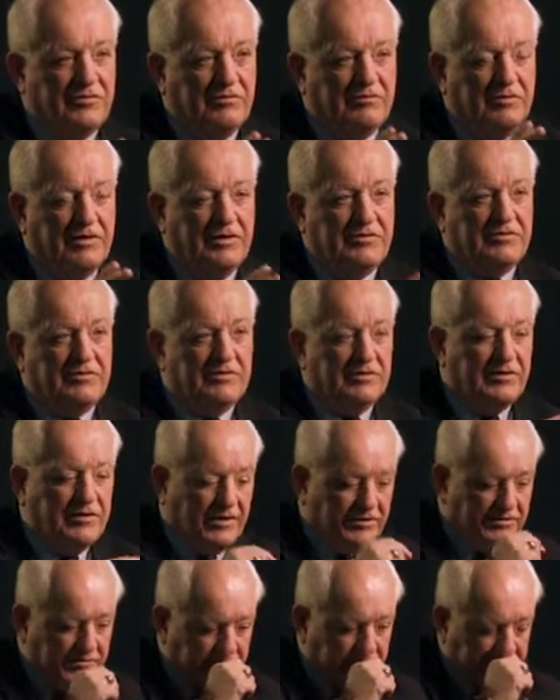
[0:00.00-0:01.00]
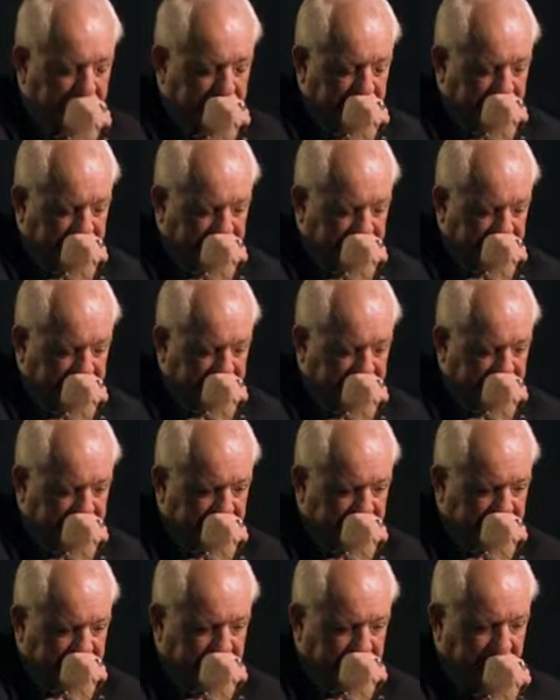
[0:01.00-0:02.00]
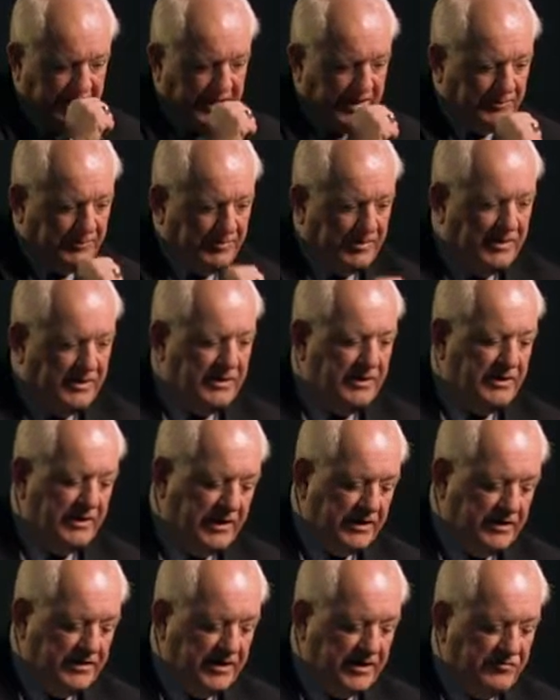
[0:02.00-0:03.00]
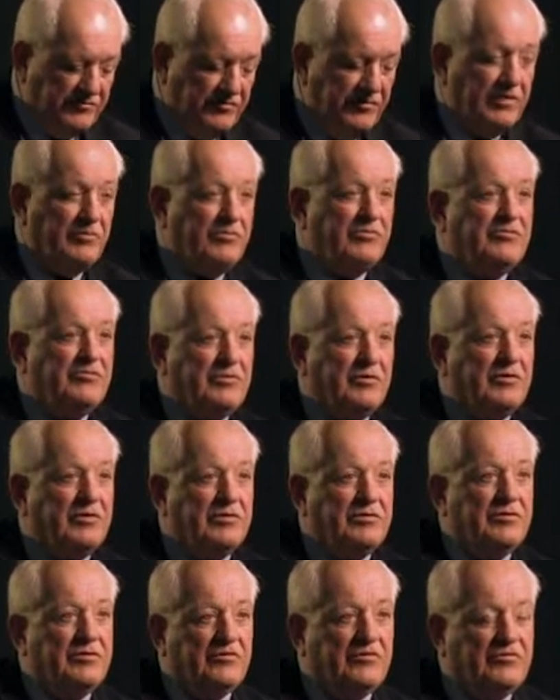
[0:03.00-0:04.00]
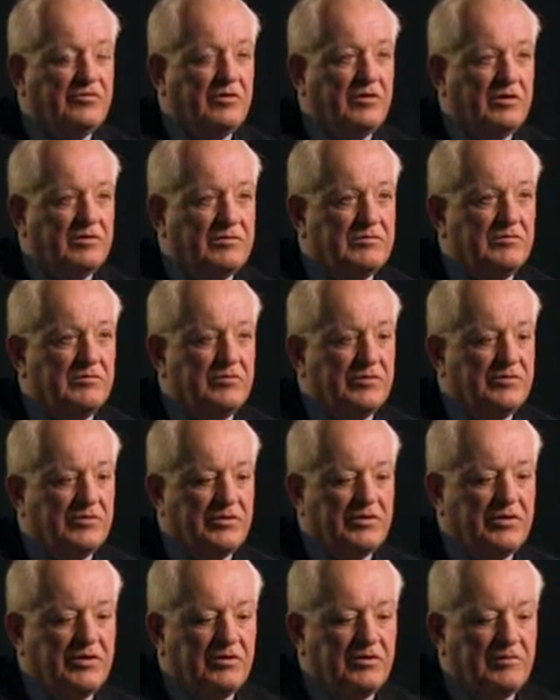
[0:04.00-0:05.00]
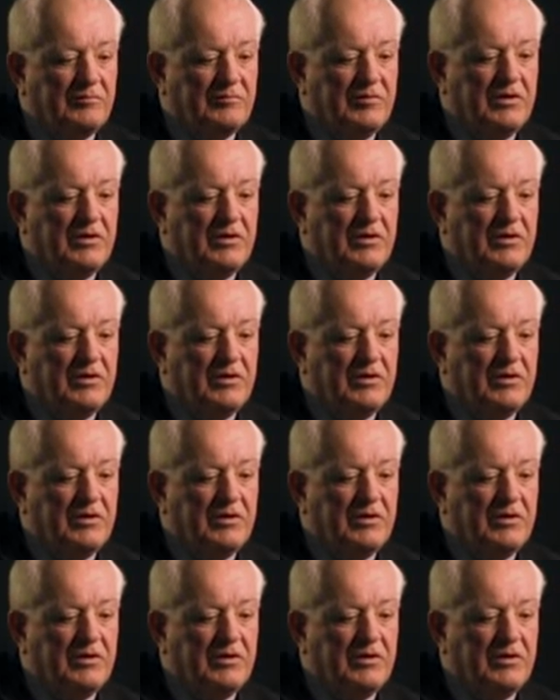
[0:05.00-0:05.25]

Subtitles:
So I ran to the other end of the south end of the camp, and the NVA were starting their assault, where you could hear